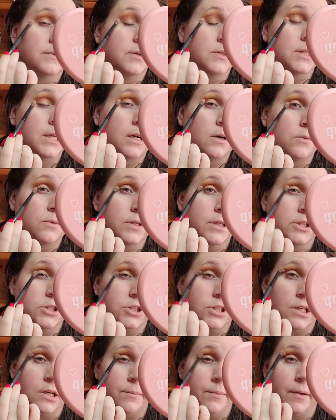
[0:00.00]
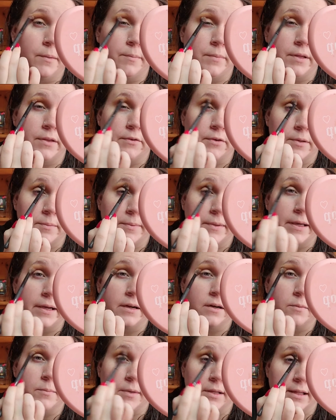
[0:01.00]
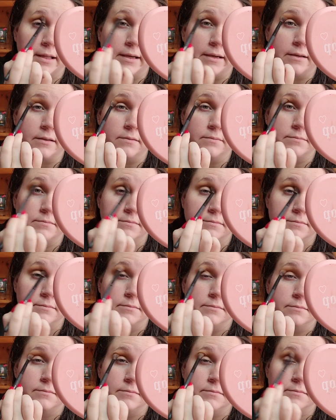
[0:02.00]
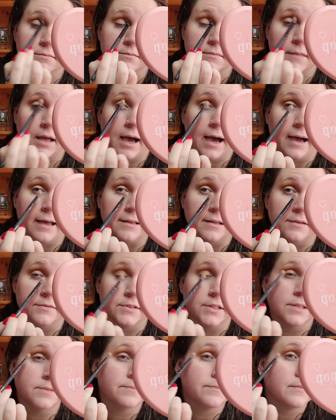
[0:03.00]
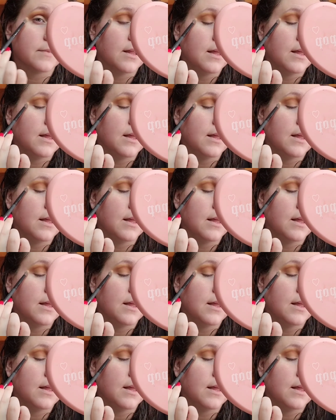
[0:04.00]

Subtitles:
It was like a really cheap MP3 player, but like I loved it.